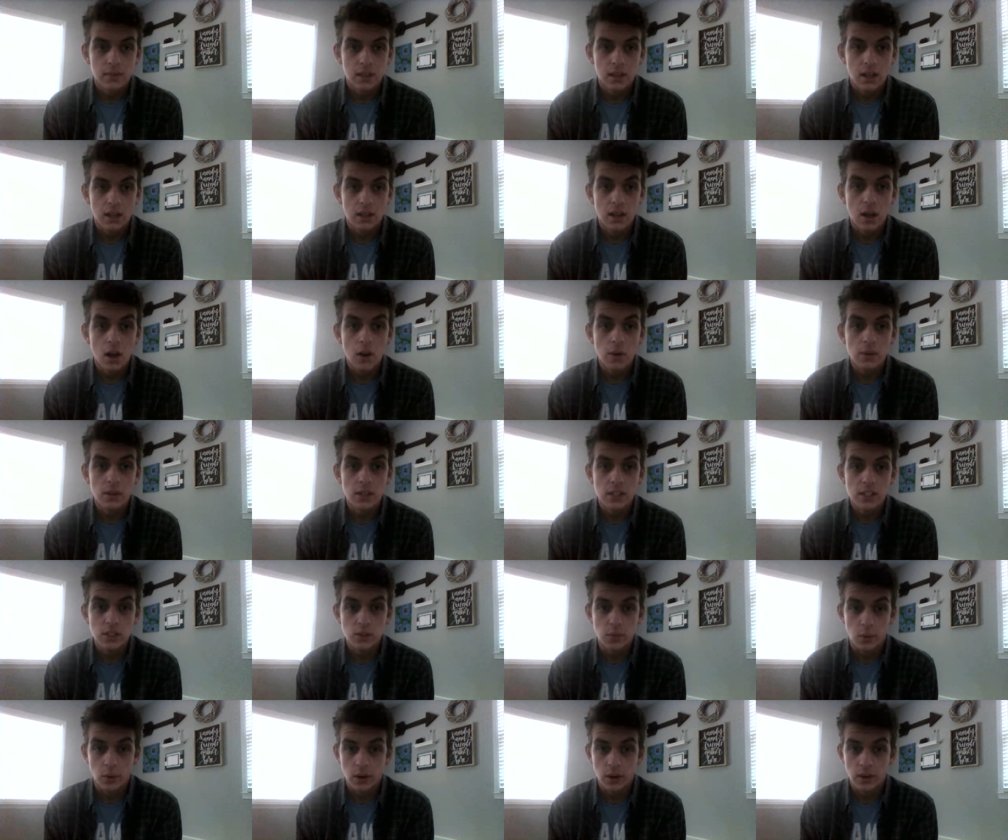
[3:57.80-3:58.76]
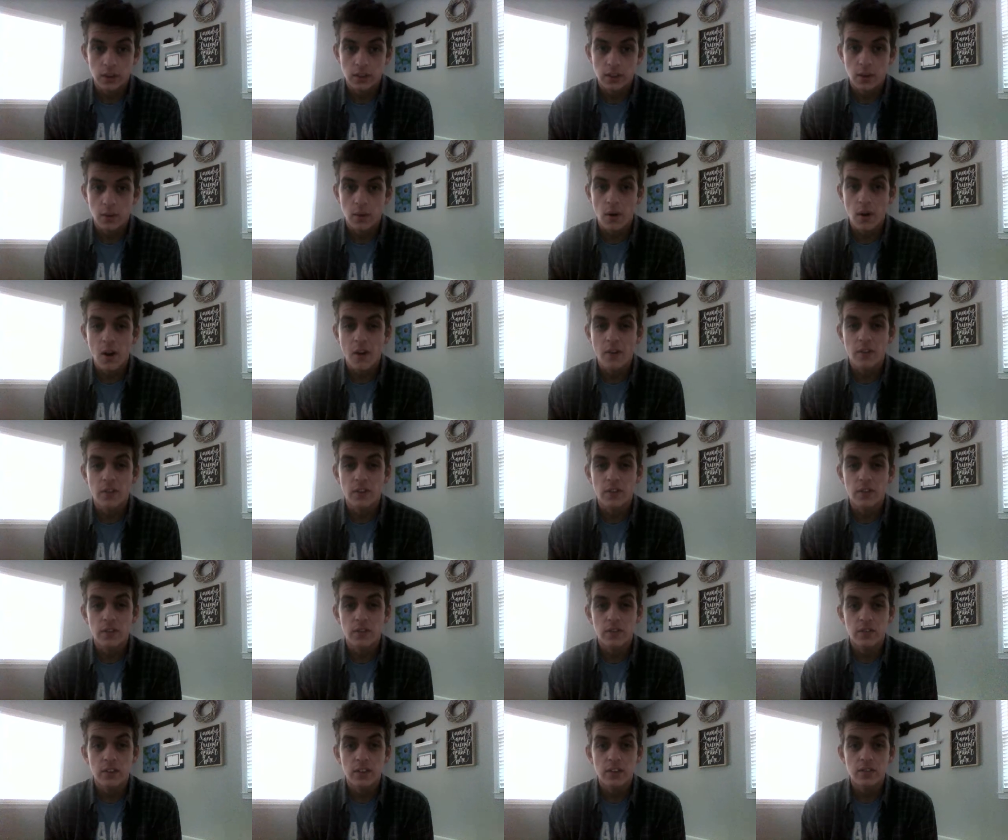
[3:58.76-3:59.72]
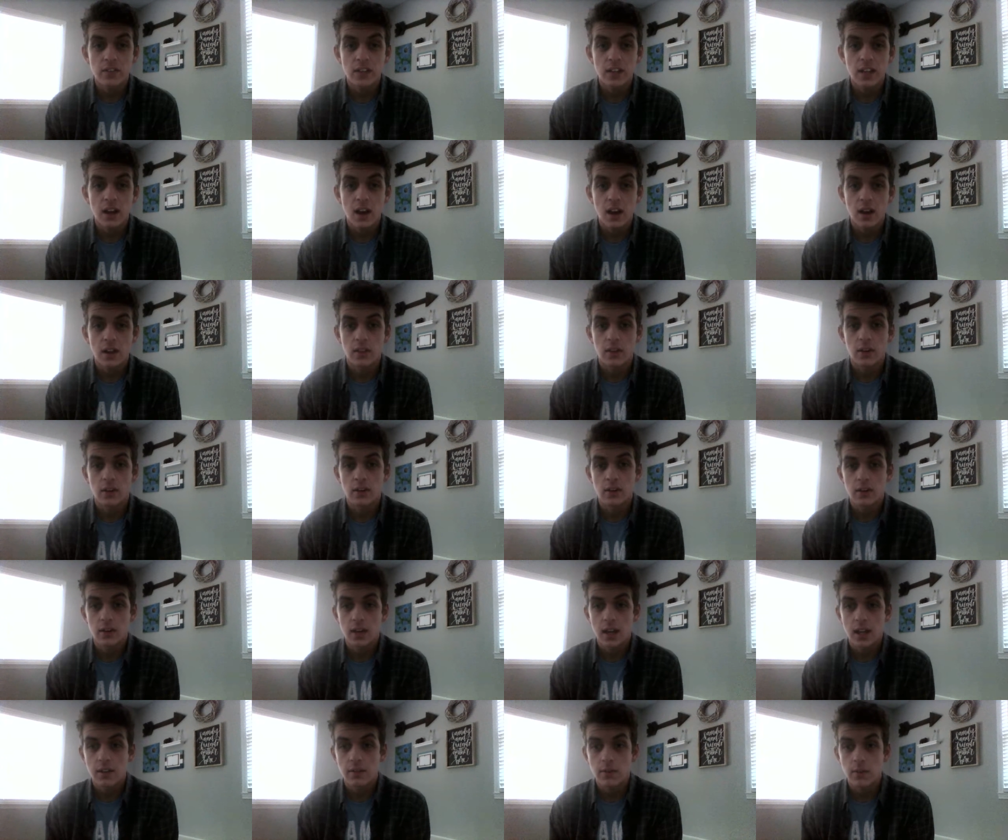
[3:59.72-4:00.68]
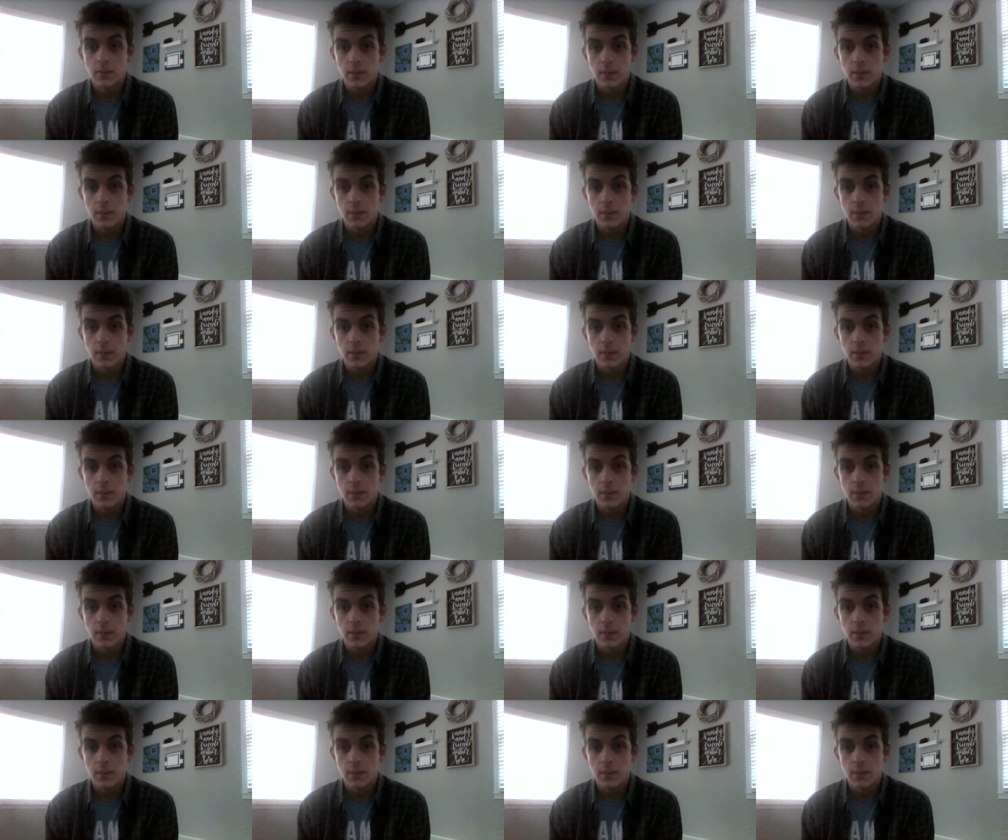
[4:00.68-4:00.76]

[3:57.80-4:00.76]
along with his work, there were over 50 other Native